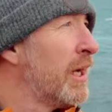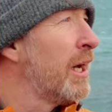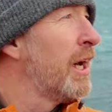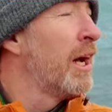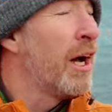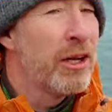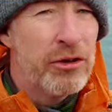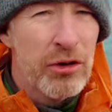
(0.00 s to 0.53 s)

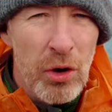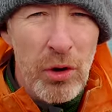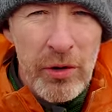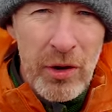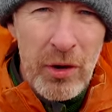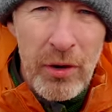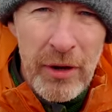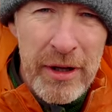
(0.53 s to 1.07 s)
I don't
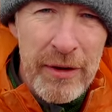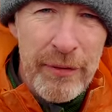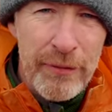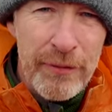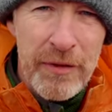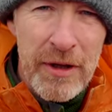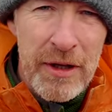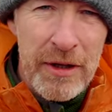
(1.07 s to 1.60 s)
know
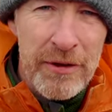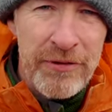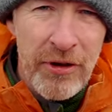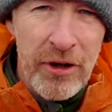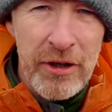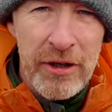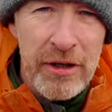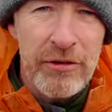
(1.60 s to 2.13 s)
if the
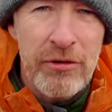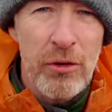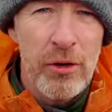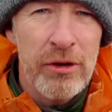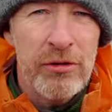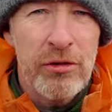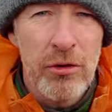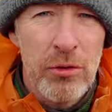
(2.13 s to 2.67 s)
sun is
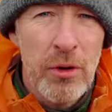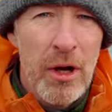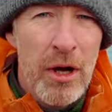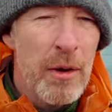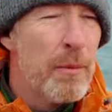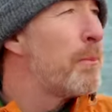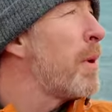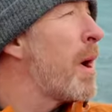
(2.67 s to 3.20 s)
going to
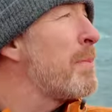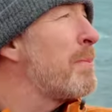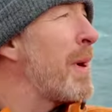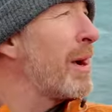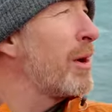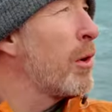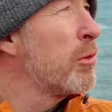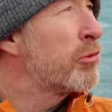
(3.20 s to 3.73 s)
pop
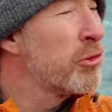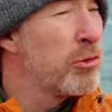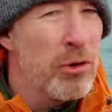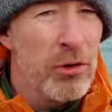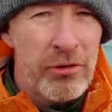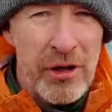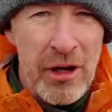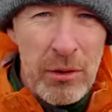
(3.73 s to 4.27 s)
back out through
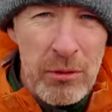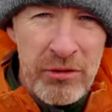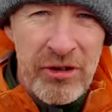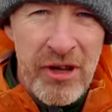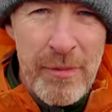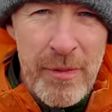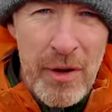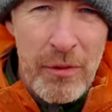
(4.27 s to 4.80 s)
those clouds to
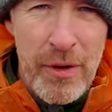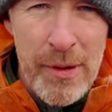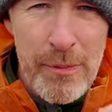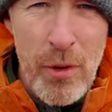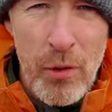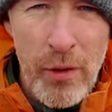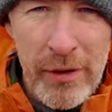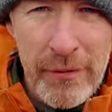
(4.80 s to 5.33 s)
give me a
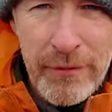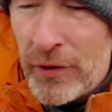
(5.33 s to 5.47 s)
rainbow right in